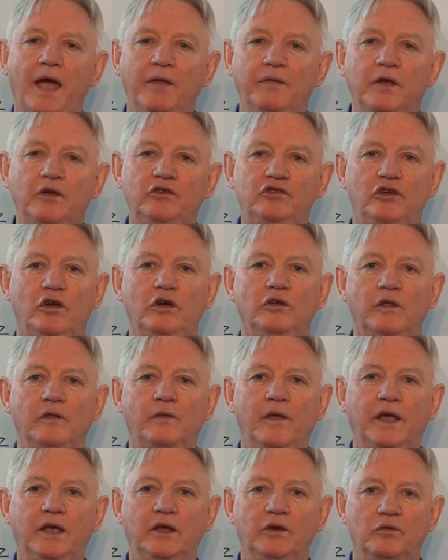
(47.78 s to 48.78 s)
And they show
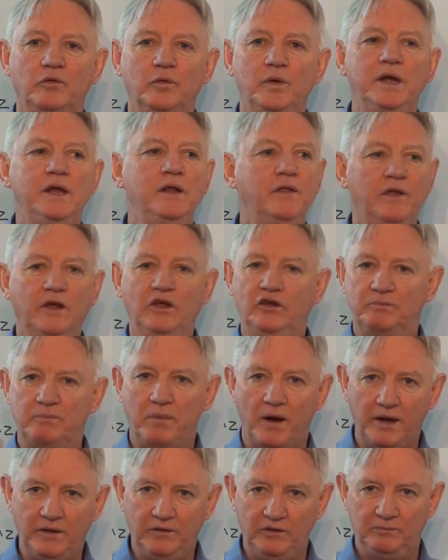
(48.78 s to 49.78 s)
that they can read things
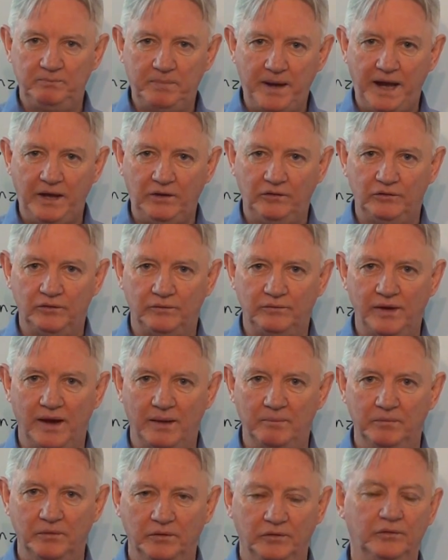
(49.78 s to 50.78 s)
by these patterns of
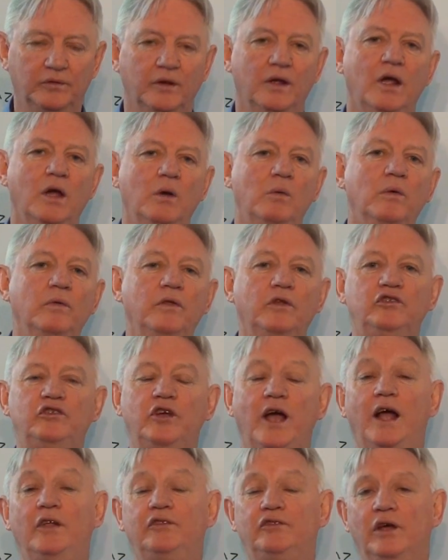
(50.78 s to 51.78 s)
numbers. Well, the
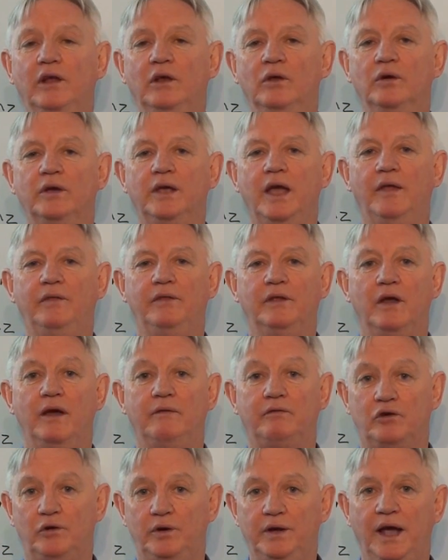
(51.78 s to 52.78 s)
charts I look at that
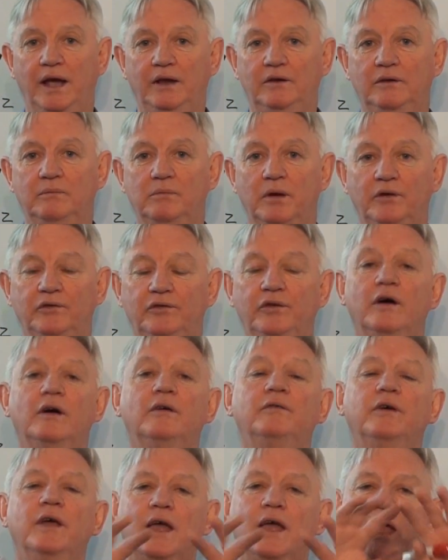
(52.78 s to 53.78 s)
I've created
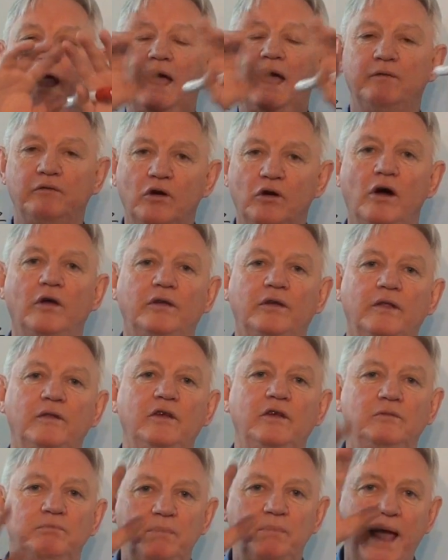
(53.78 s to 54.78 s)
myself have got
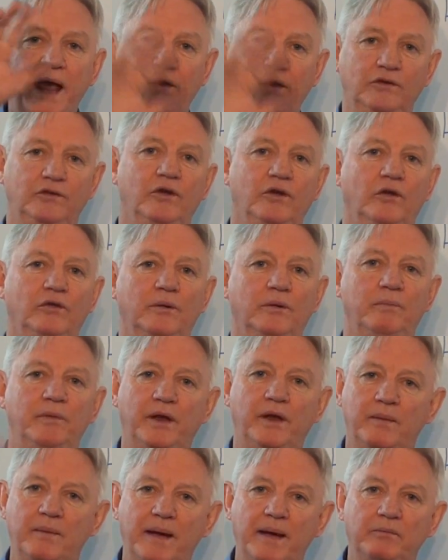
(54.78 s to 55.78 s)
these patterns on them
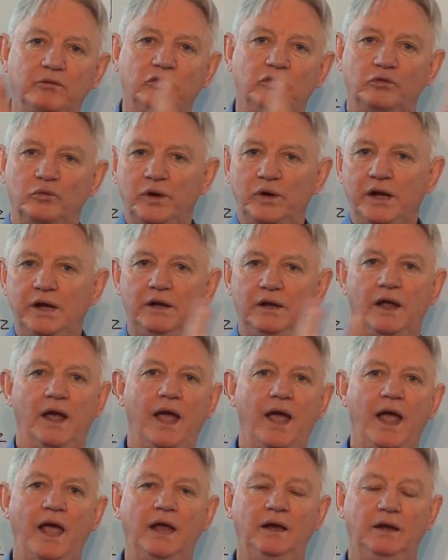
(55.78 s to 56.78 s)
that I'm able to read
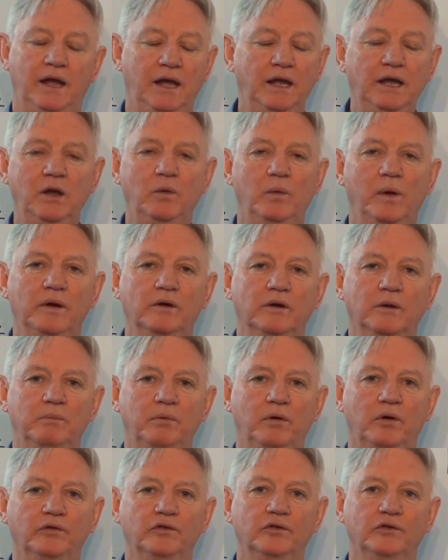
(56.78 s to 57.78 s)
in anywhere in a
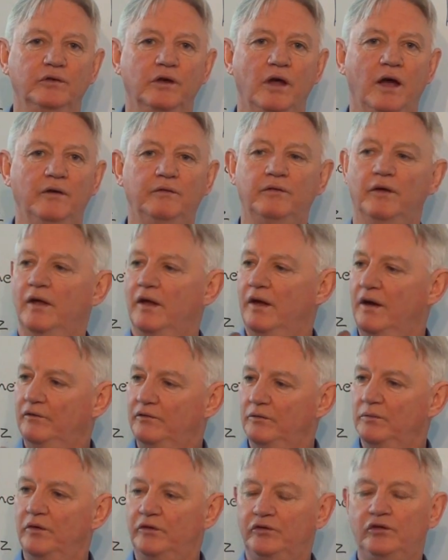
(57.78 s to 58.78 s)
person's life,
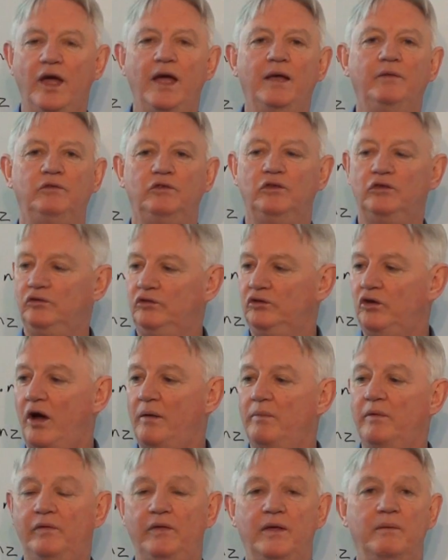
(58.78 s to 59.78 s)
from the time
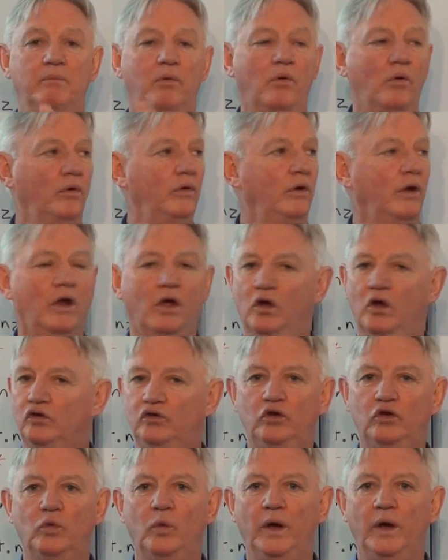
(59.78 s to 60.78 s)
that they're born
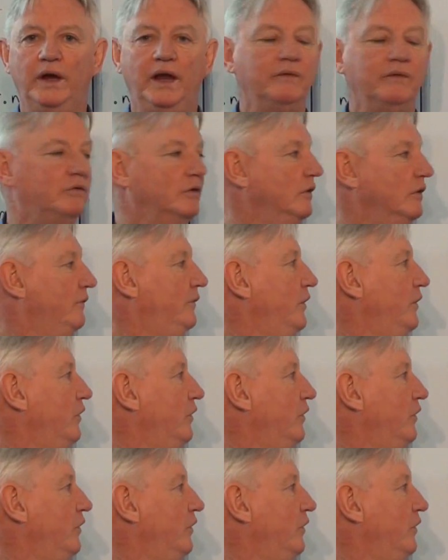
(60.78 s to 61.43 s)
to whenever in the